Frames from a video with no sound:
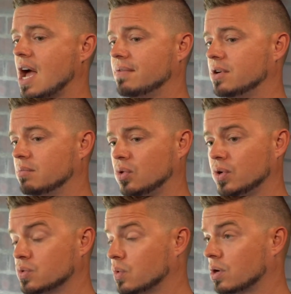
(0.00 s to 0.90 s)
have their
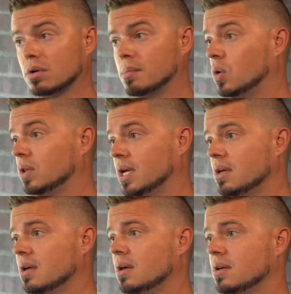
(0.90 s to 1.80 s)
employees work
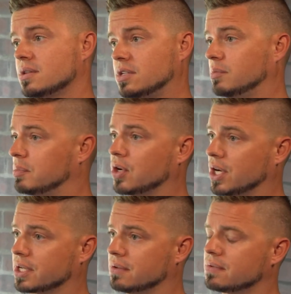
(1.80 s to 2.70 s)
remotely, still be
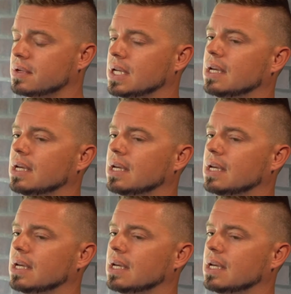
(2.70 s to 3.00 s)
productive